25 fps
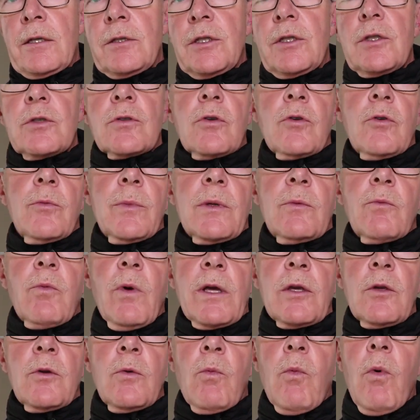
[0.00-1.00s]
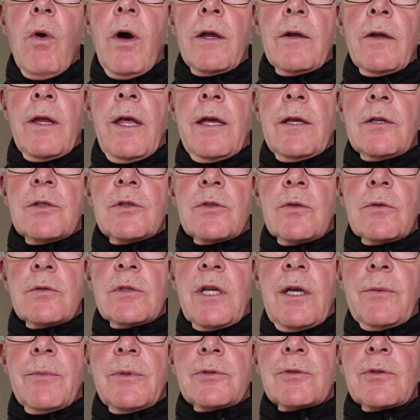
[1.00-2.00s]
determine what you want as your
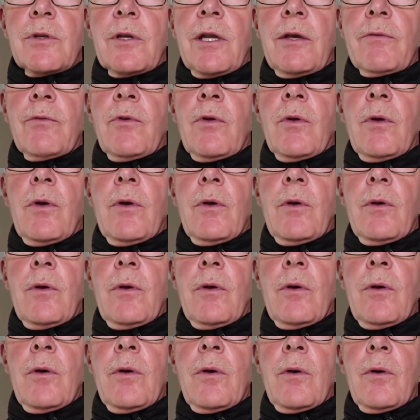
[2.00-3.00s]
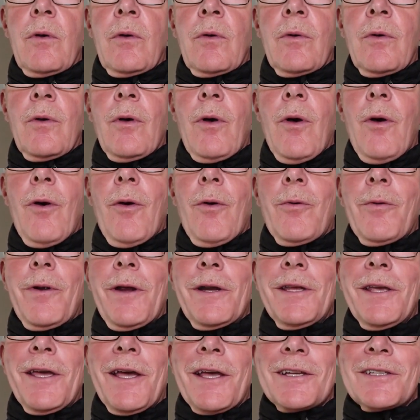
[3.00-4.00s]
temperature level. Oh,
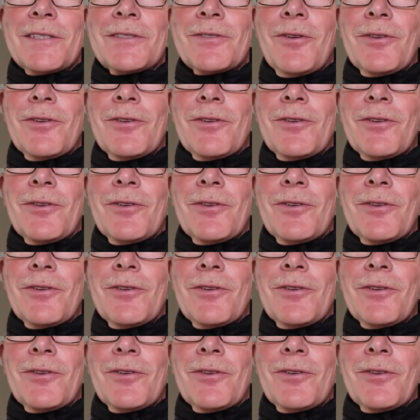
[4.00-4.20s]
already I can